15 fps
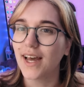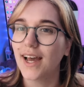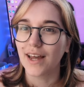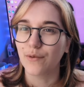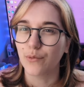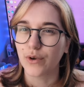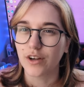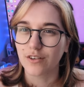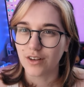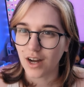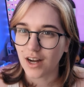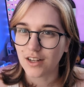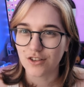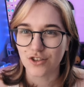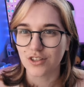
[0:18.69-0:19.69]
and we are
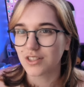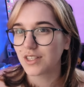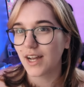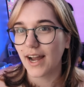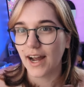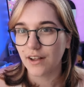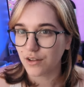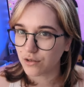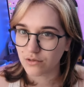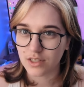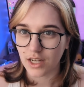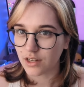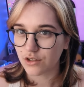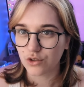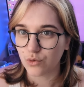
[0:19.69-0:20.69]
not just
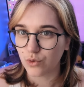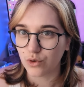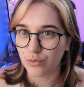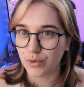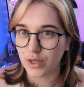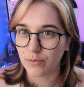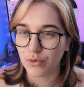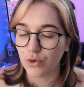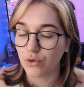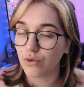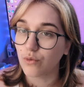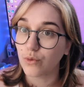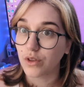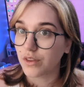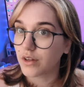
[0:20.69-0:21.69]
allosexual people
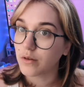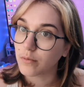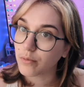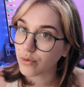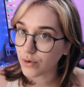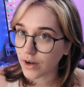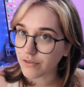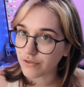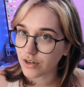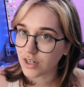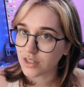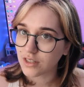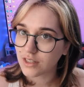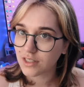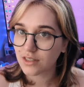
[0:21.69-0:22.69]
with a
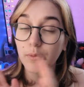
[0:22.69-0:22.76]
preference.